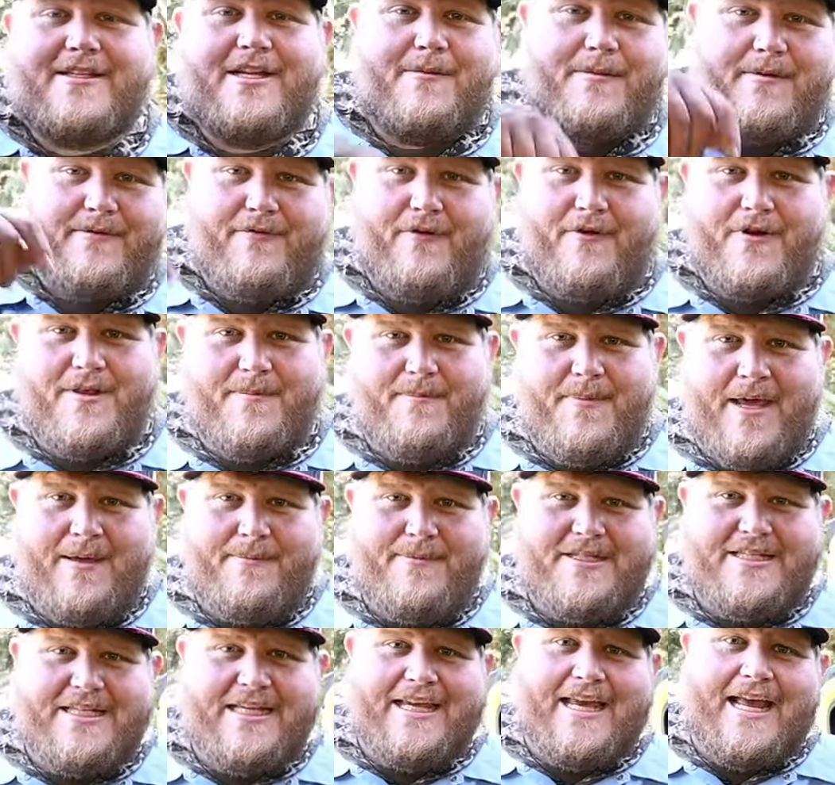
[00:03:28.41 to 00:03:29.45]
Now before the
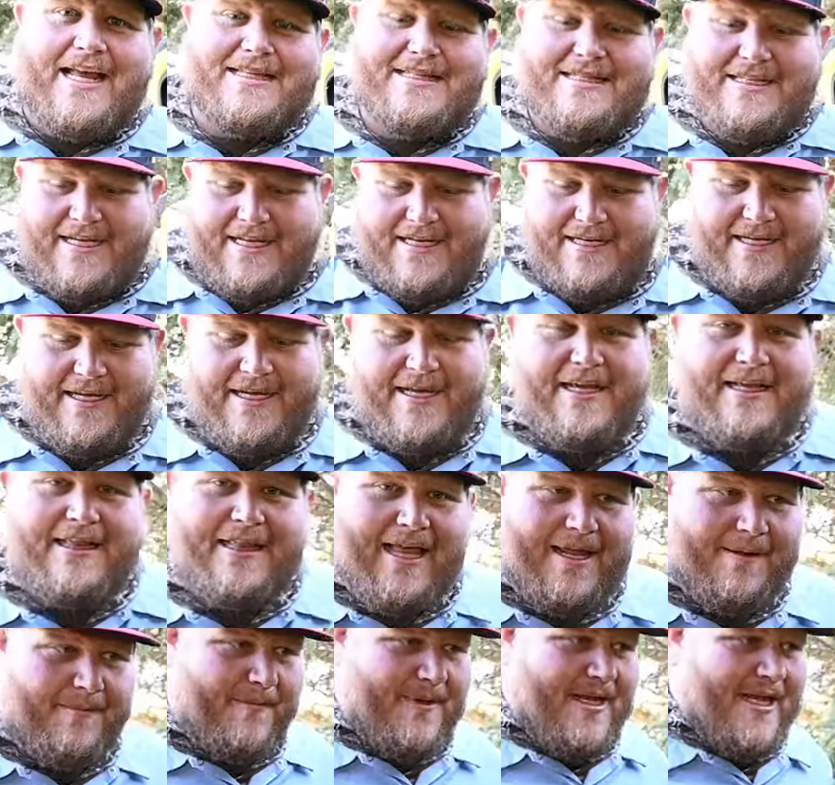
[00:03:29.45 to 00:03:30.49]
baby seat gets in,
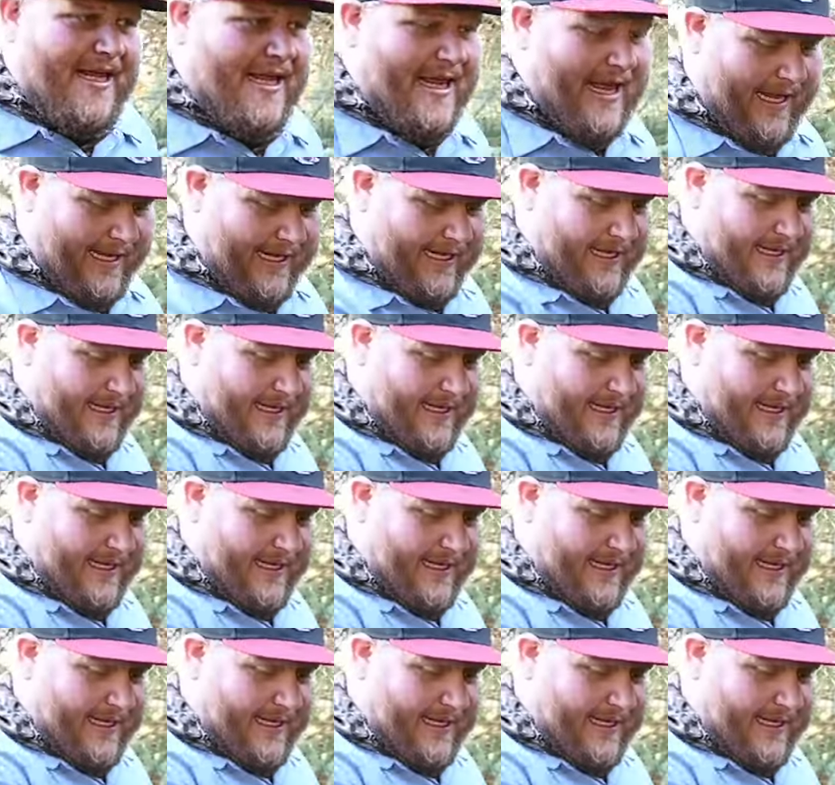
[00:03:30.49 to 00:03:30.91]
let me get